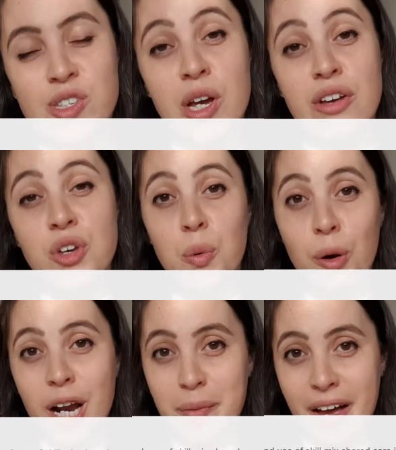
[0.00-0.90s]
So if you're
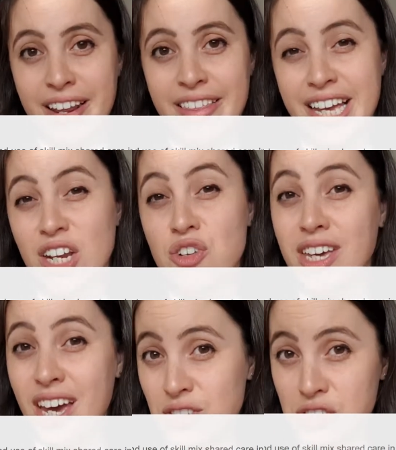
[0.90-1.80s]
worrying about anything and you
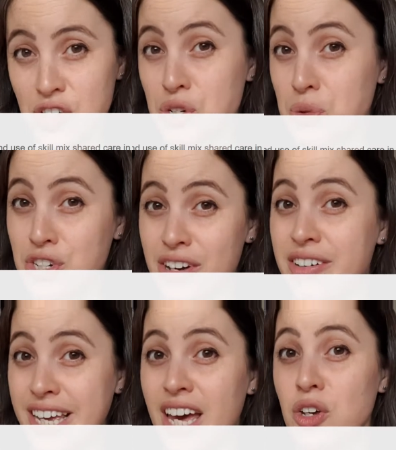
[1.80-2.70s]
get in touch, you will
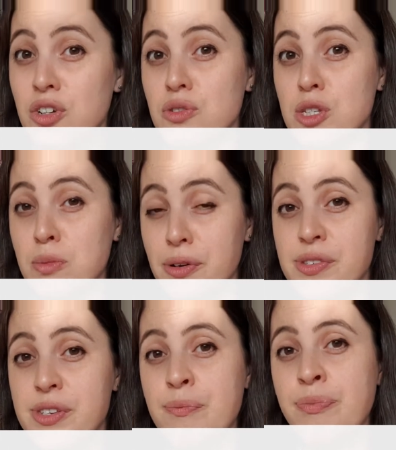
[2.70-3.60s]
generally get a good
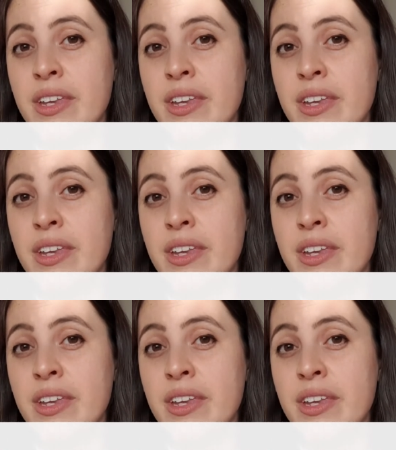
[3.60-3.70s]
response.